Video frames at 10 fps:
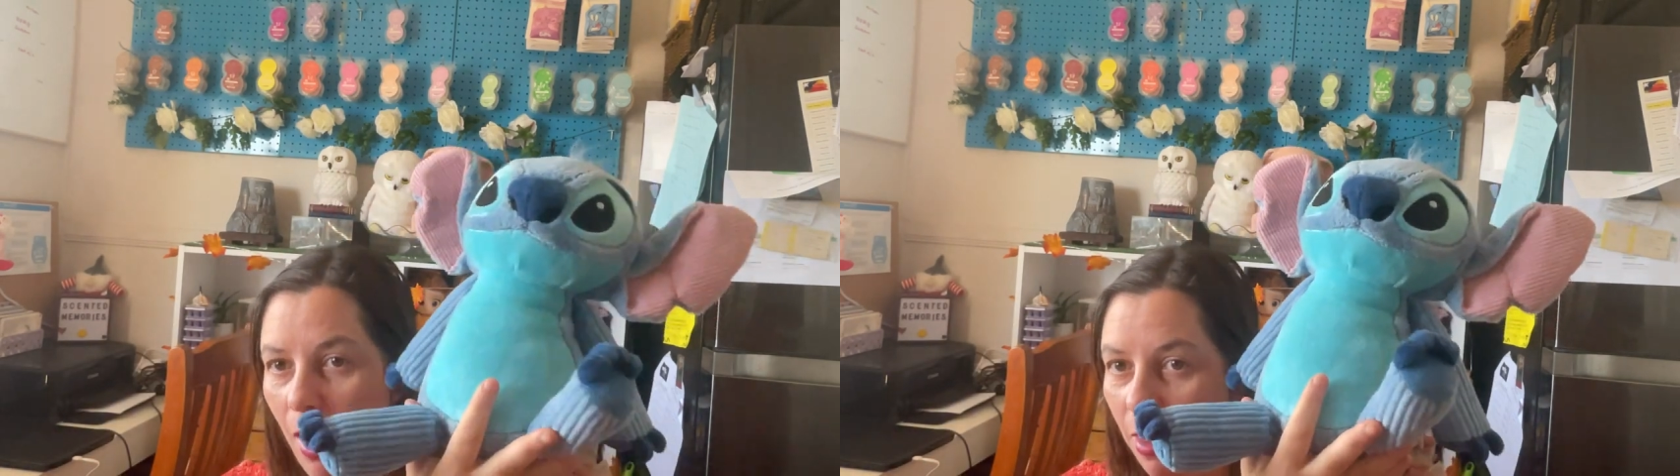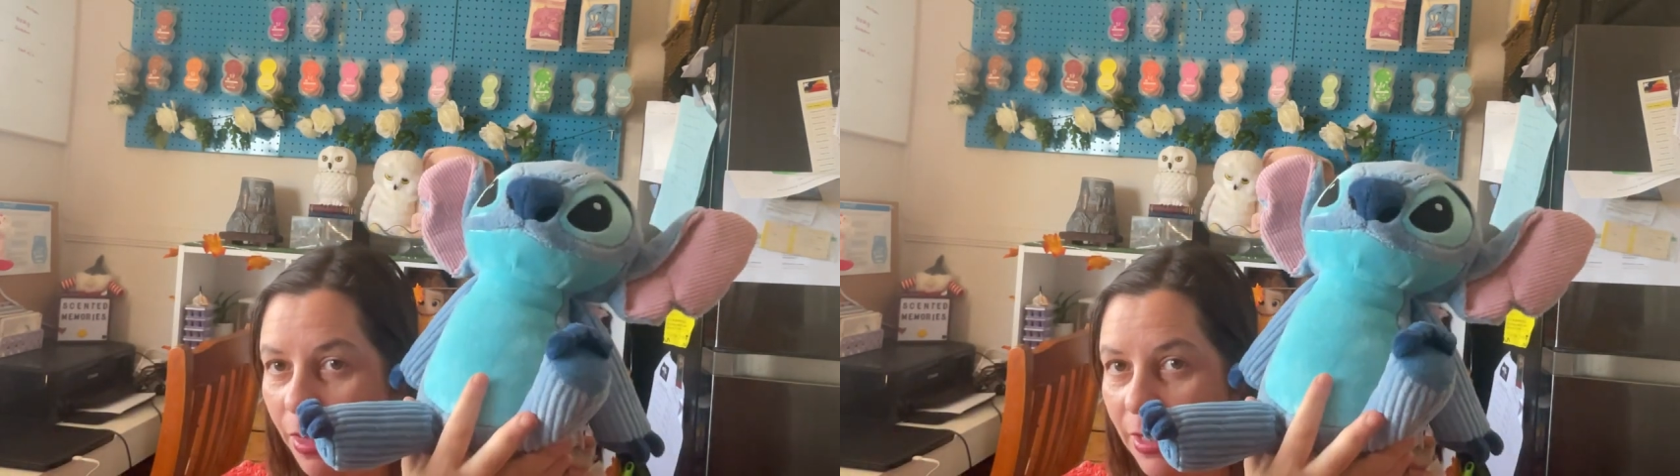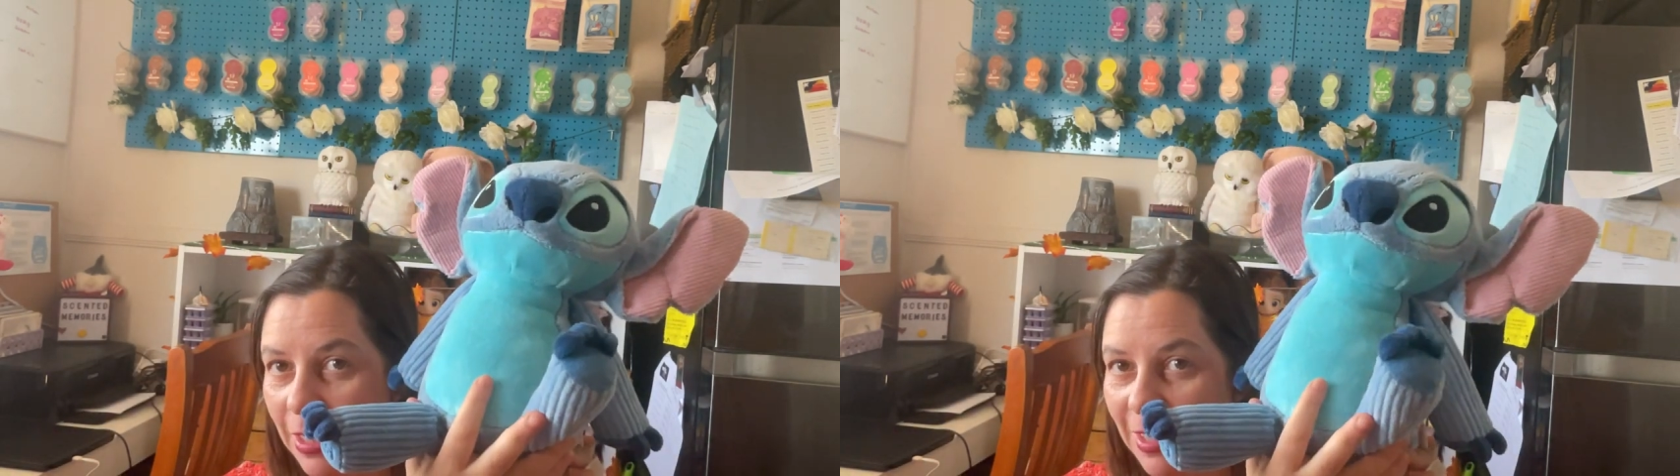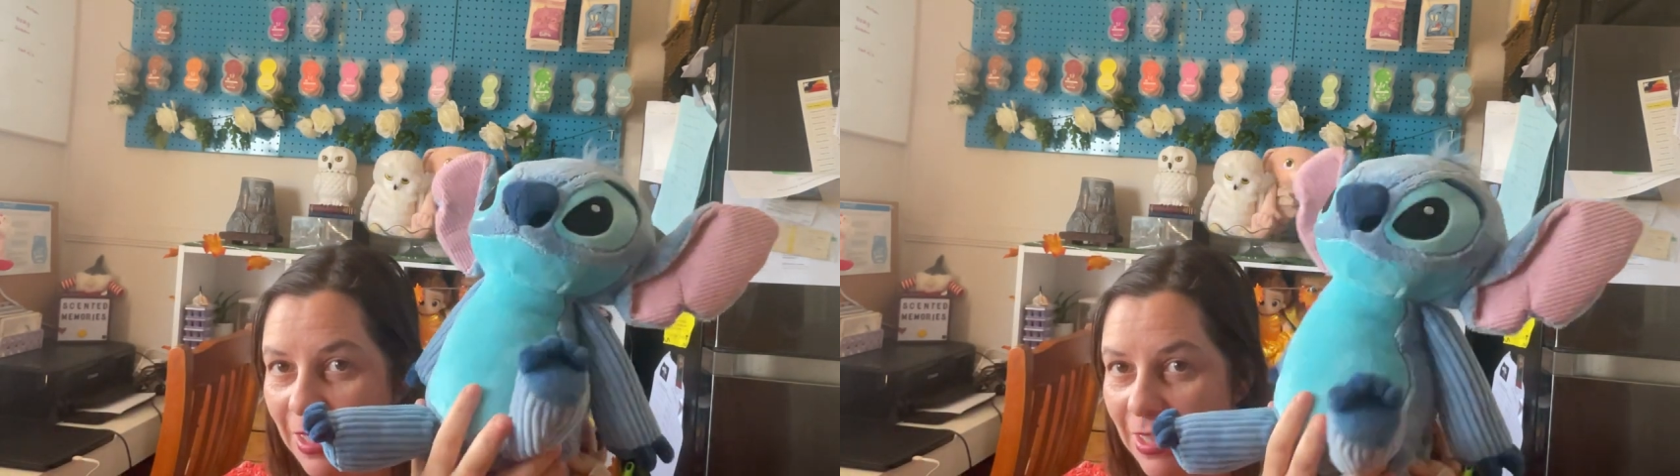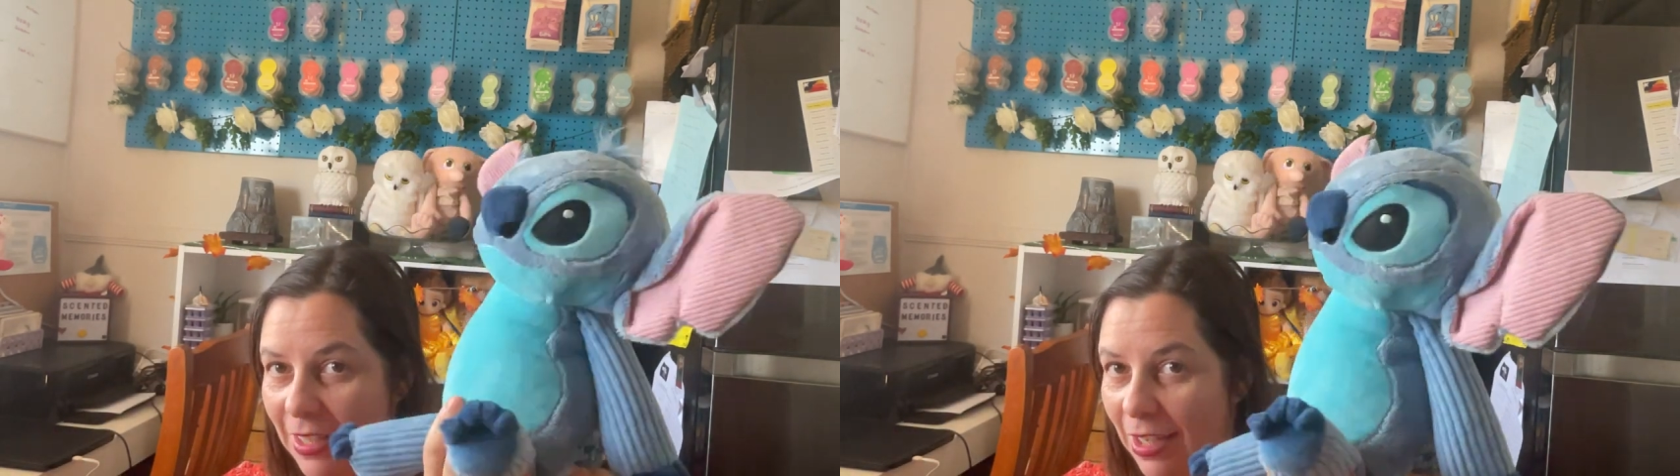this is the
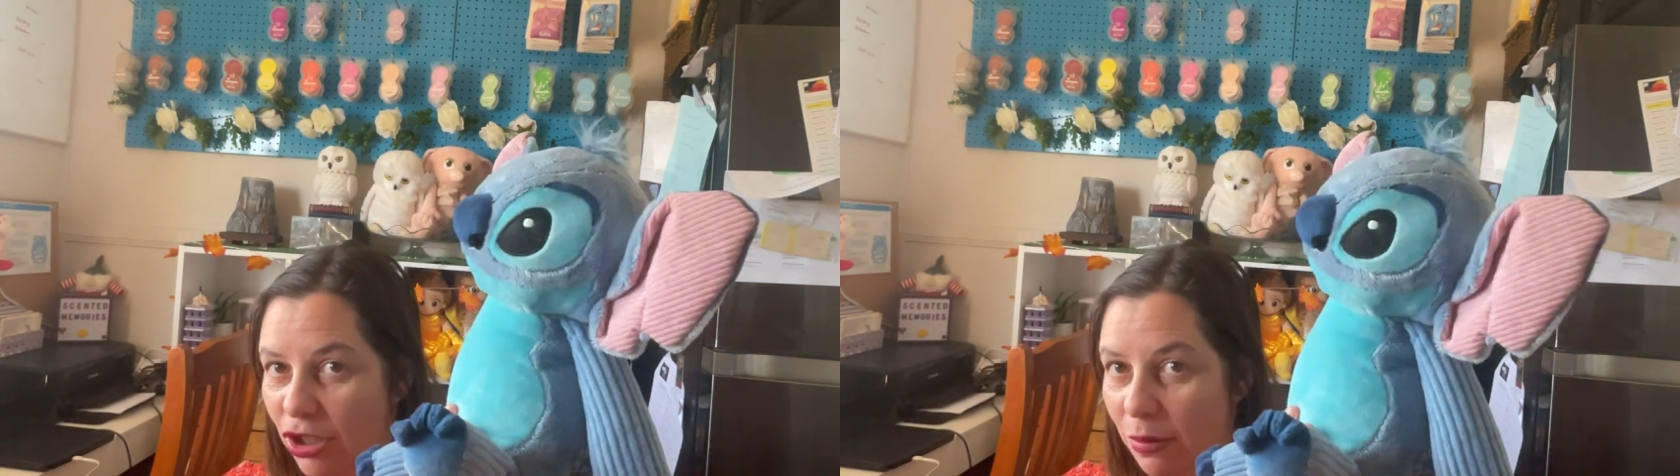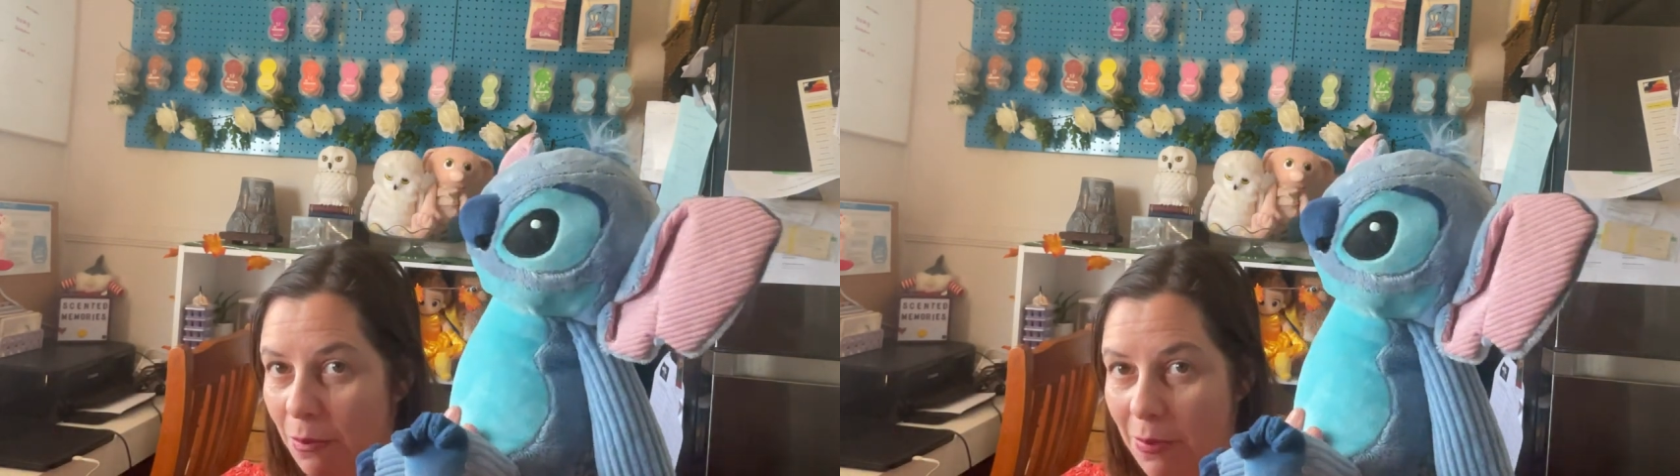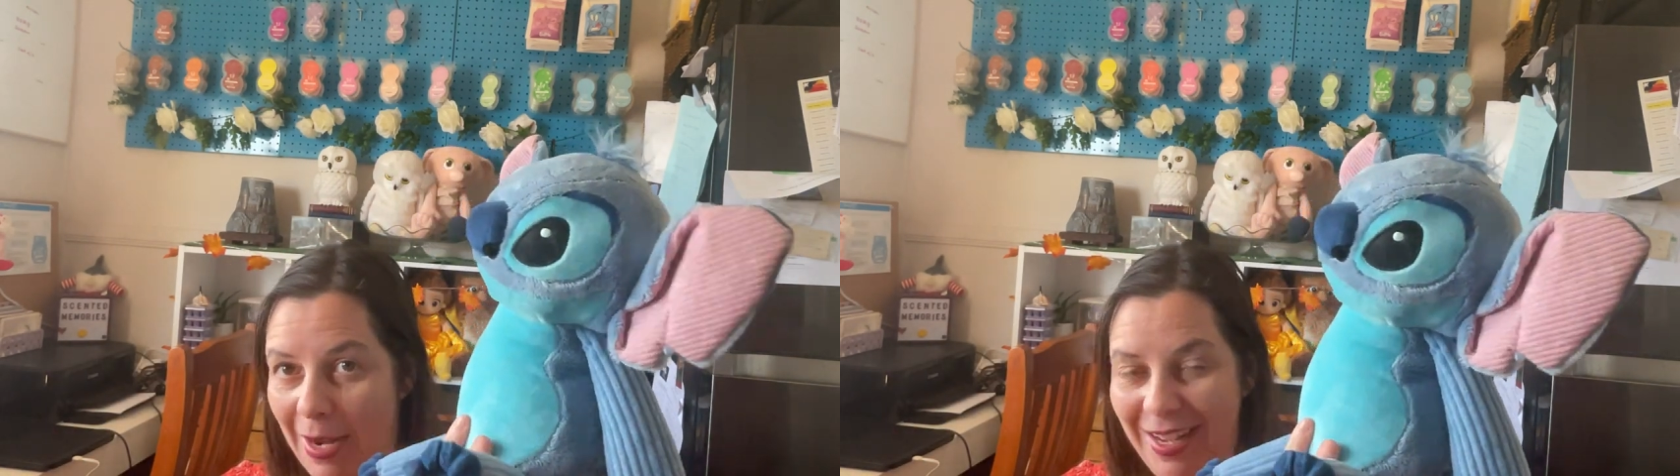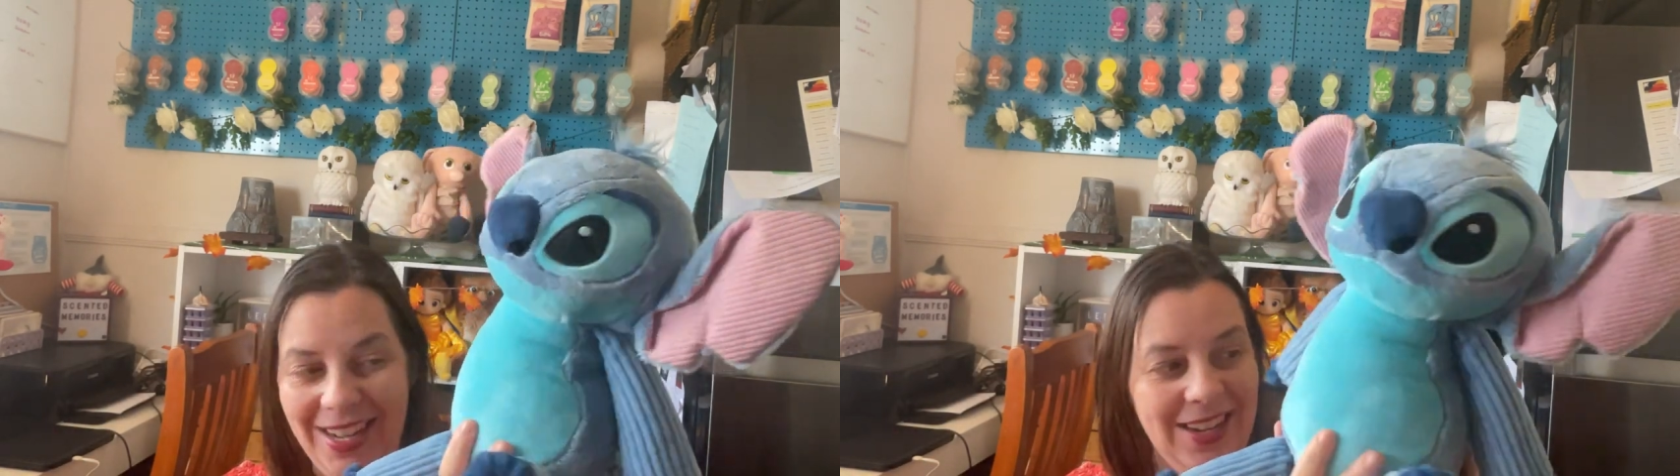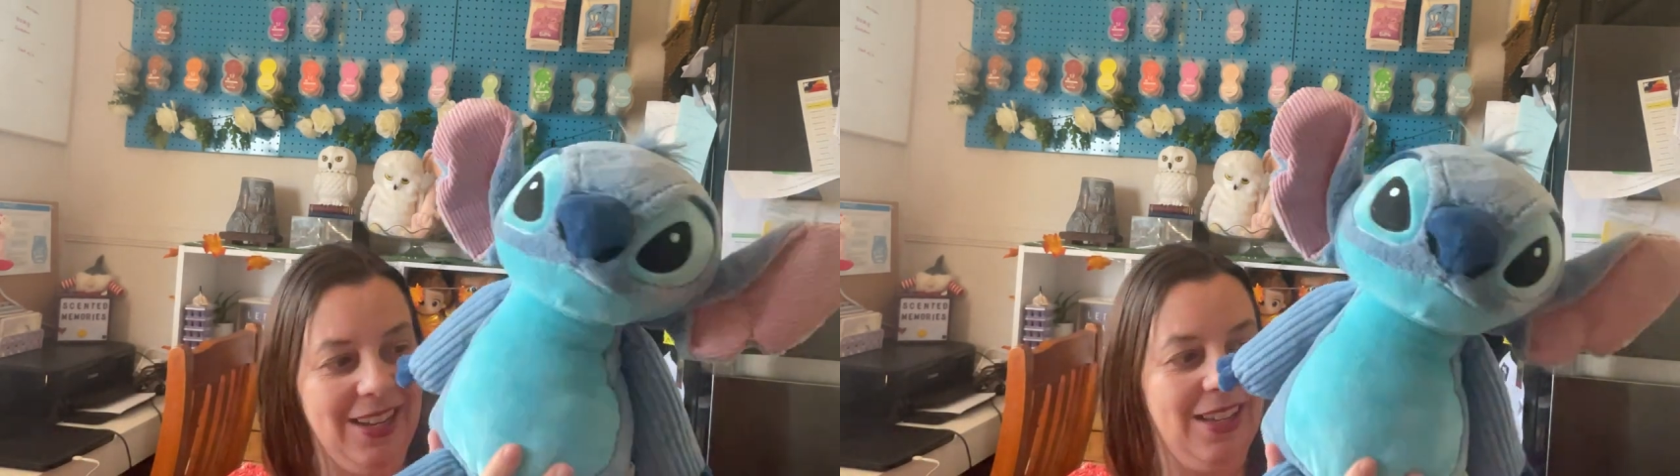Stitch buddy